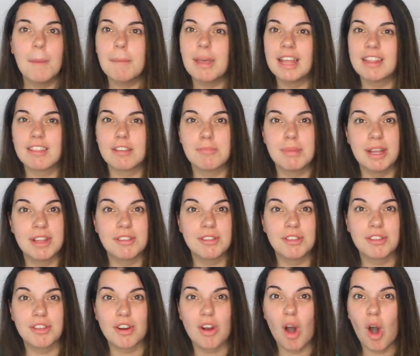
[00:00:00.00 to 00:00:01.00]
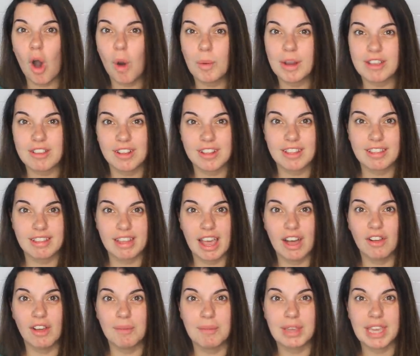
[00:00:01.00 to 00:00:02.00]
Pens and pencils are always on
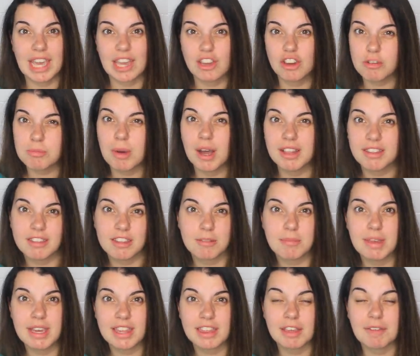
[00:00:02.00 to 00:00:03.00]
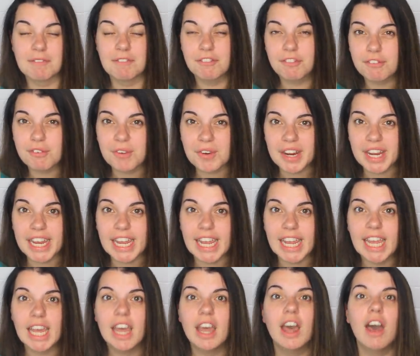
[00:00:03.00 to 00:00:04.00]
sale and we get coupons to make them
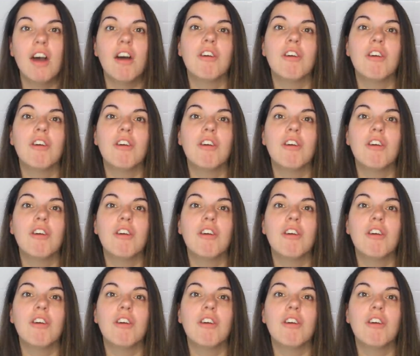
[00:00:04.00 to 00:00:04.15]
free.